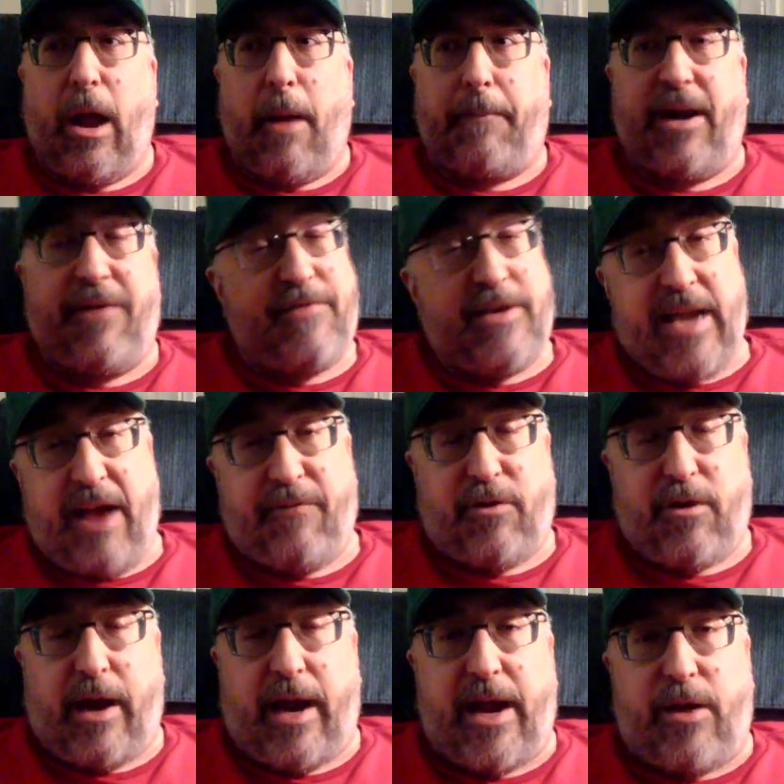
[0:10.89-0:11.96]
but I've
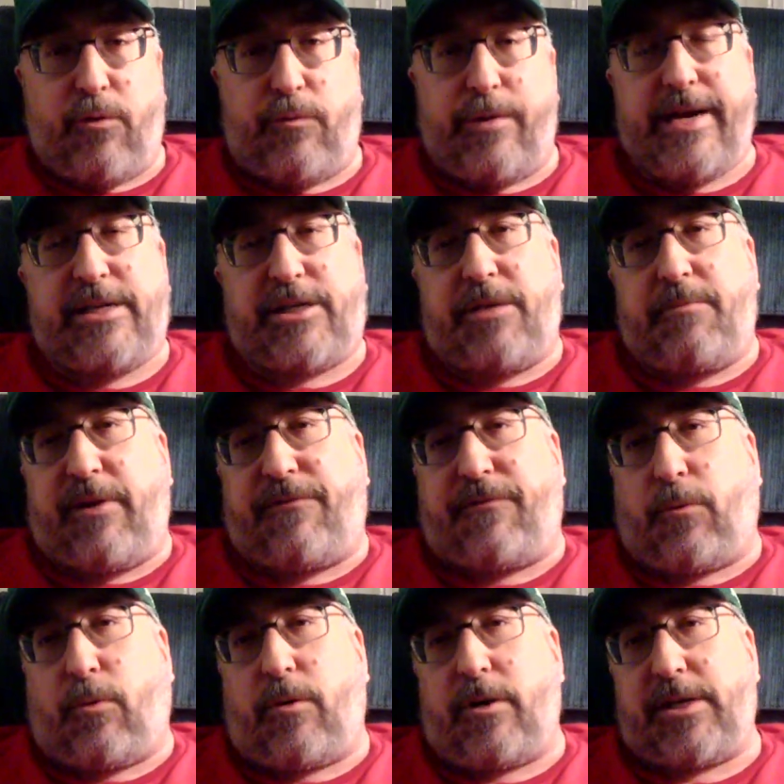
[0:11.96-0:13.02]
never had reason
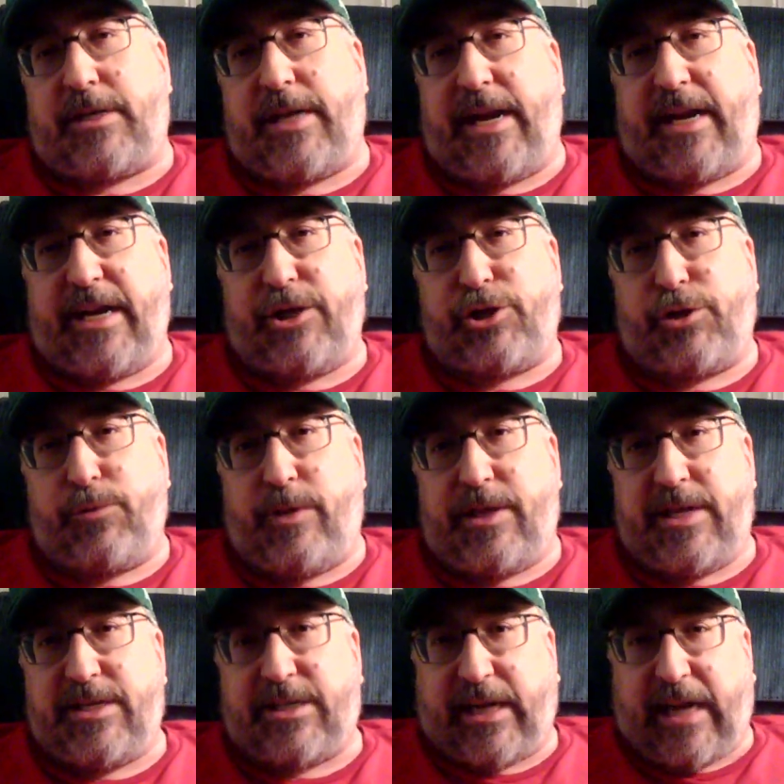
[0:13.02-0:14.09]
before to take issue with
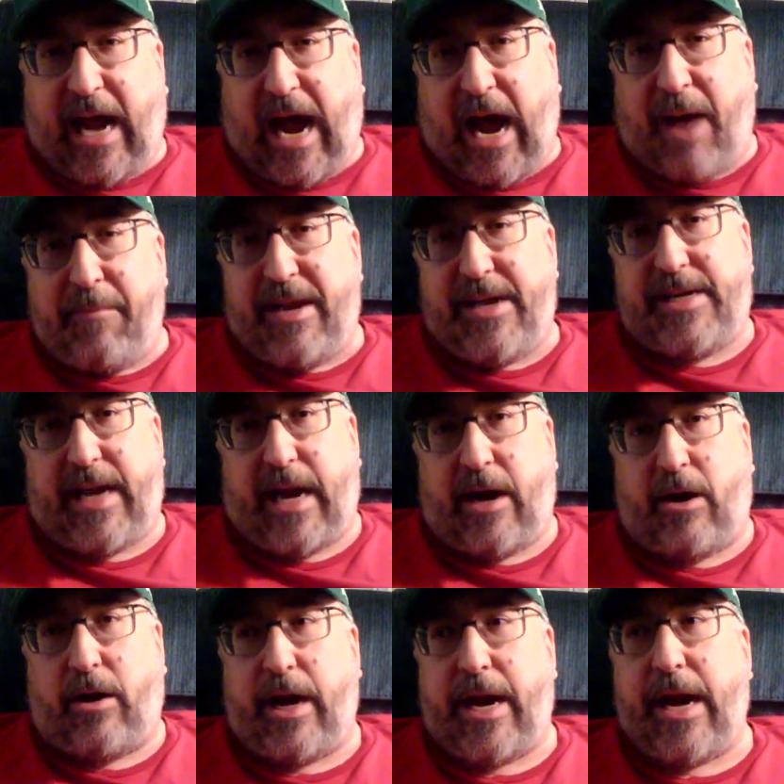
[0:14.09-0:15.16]
his
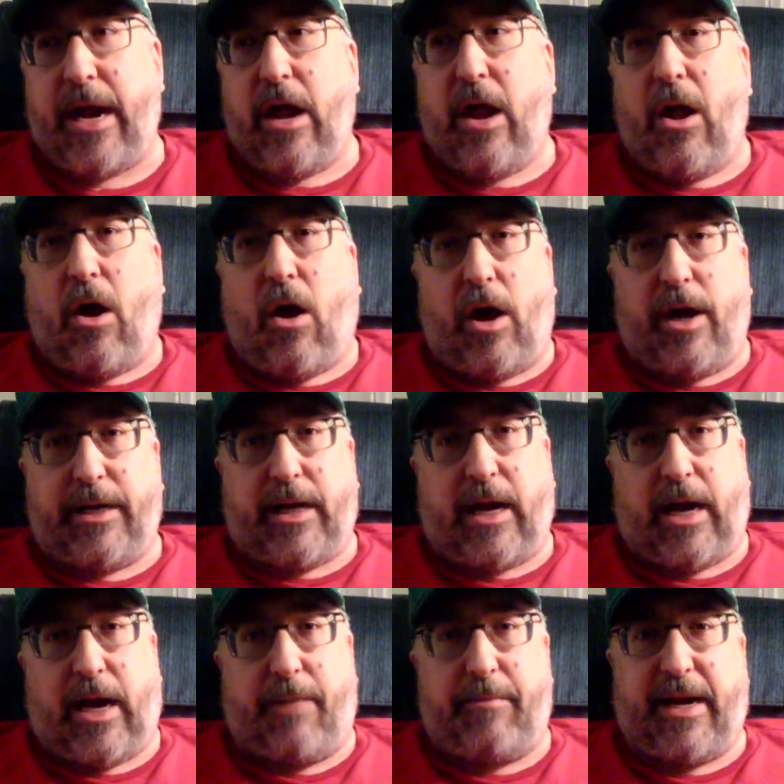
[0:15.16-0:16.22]
commentary on
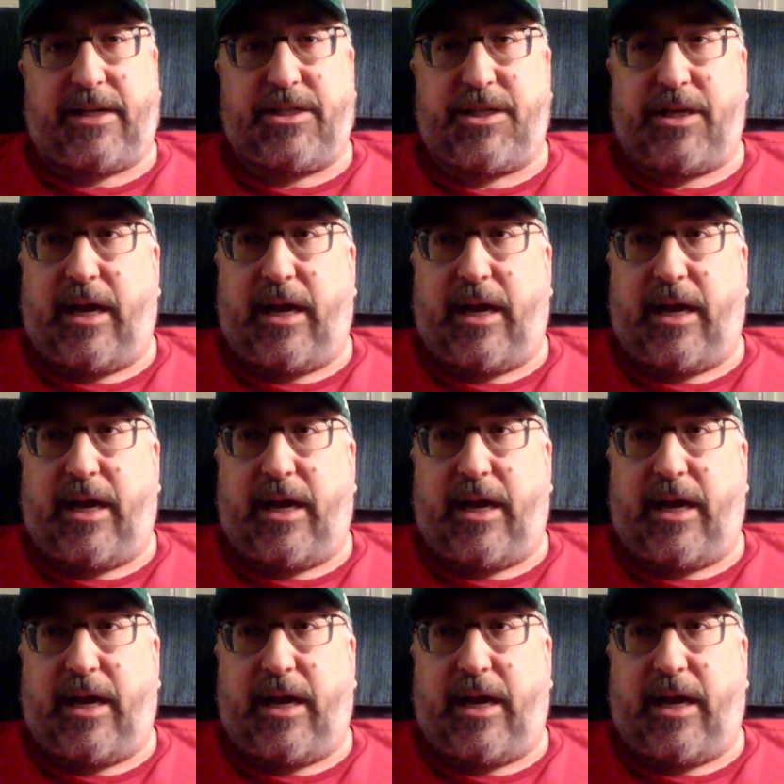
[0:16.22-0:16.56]
comics,